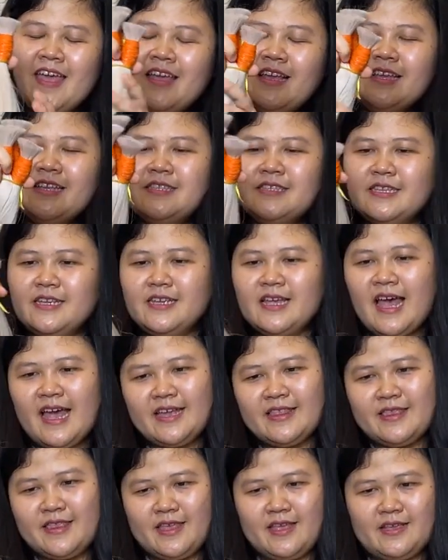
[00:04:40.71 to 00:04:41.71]
It's I
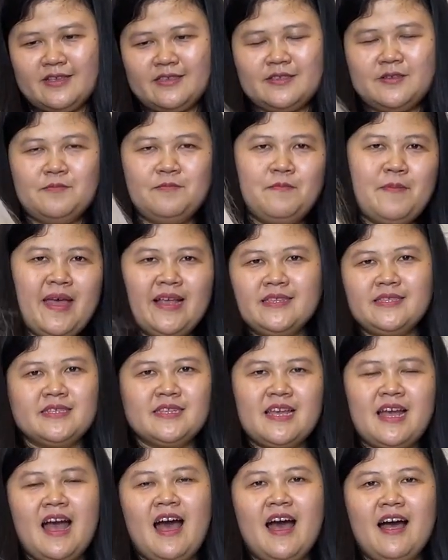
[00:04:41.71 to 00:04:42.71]
think the best
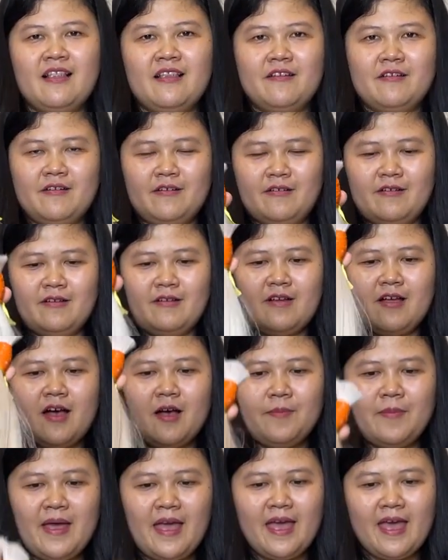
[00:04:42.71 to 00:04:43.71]
color
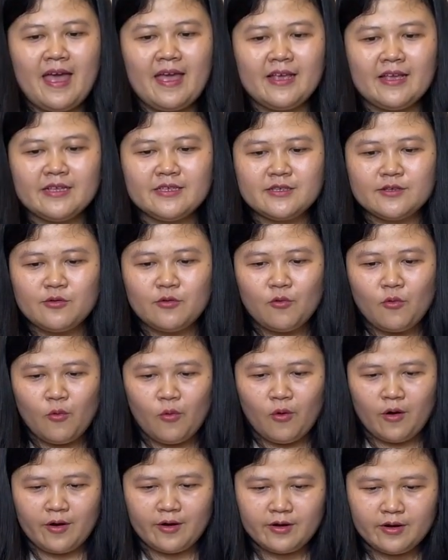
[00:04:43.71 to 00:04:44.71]
of hair in the
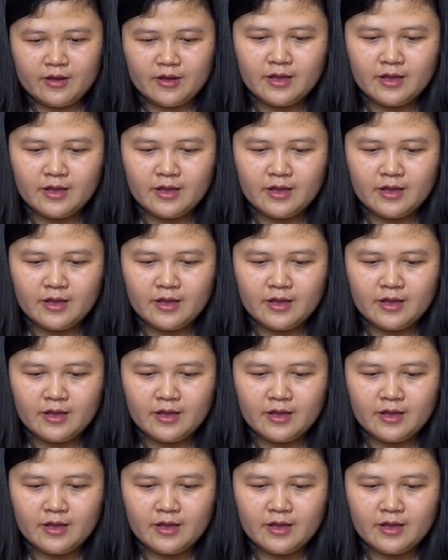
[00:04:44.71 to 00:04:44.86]
world.